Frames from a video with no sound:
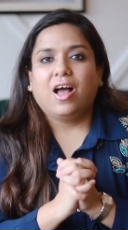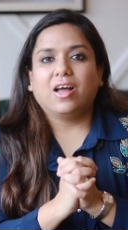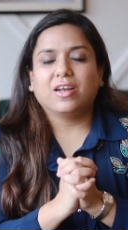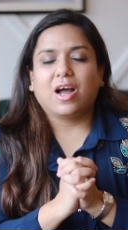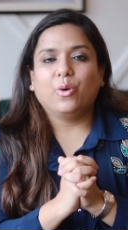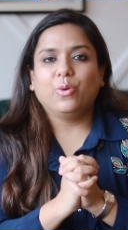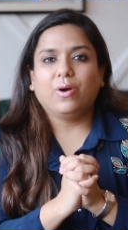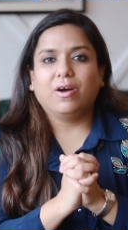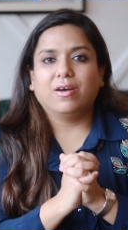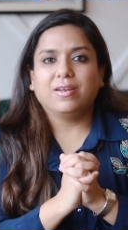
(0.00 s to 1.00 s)
And now
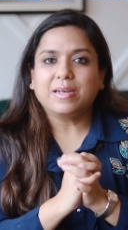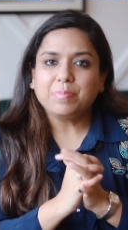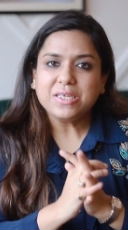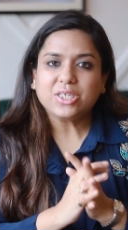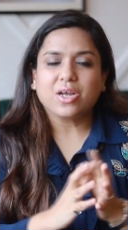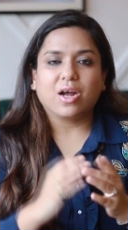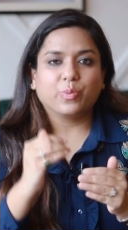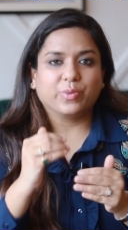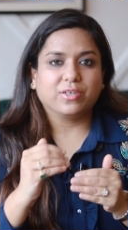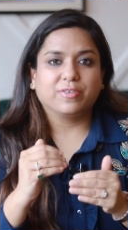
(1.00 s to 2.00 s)
uh, let me
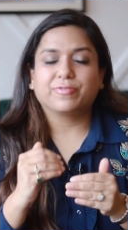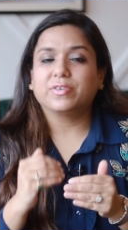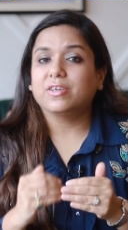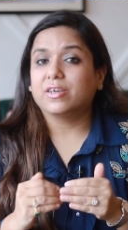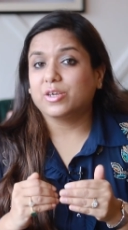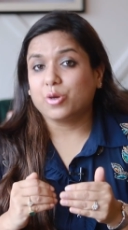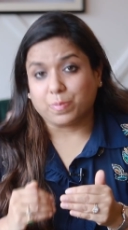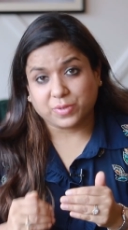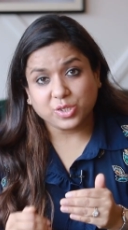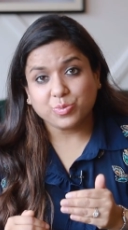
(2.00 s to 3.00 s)
start with the different career
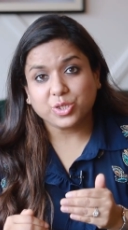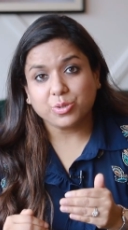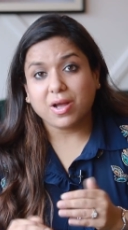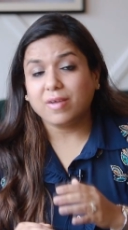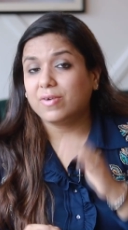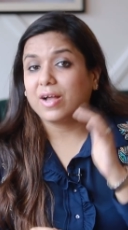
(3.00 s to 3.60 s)
options which you have.